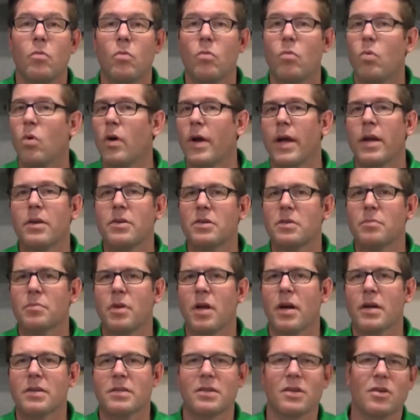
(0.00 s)
Well, Andersen
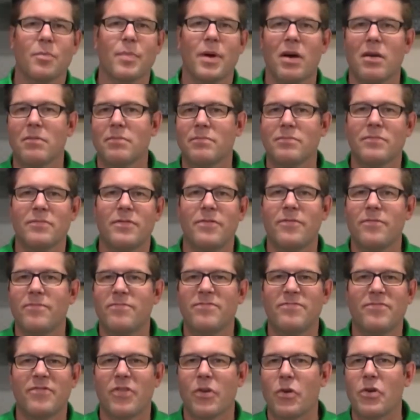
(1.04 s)
blocks, they're about
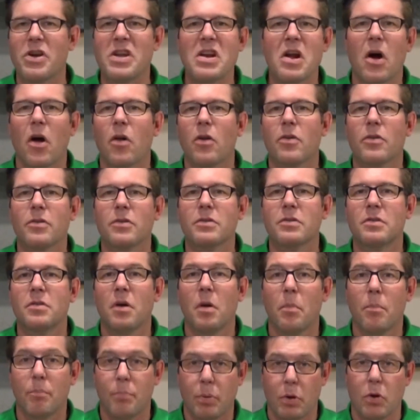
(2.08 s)
$30
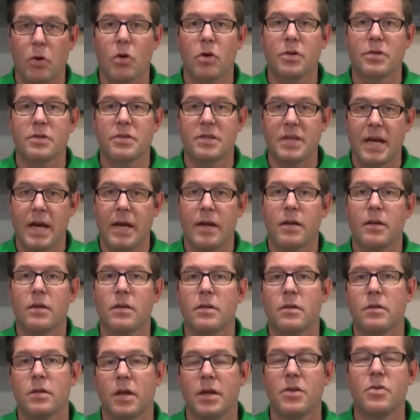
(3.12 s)
per set
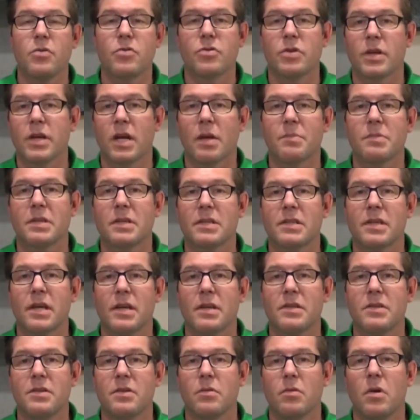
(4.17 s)
and usually it comes in a set
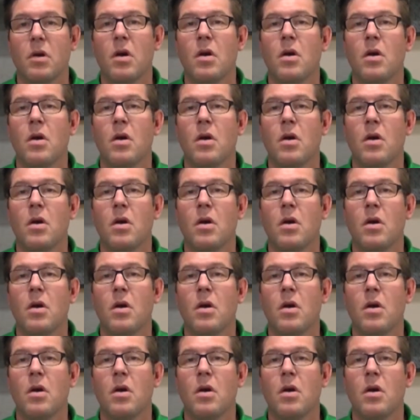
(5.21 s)
of two.